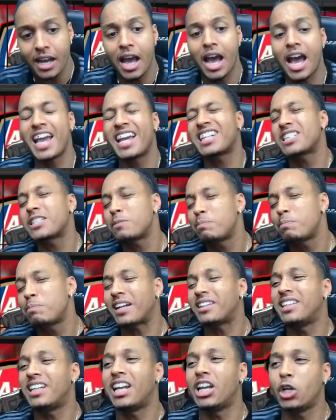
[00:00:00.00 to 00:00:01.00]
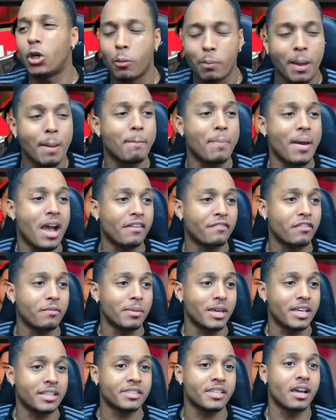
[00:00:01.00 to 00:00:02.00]
I expected a little bit better from
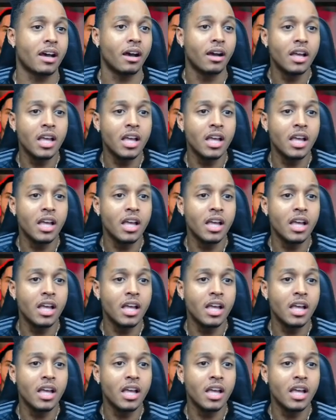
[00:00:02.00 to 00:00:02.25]
ESR,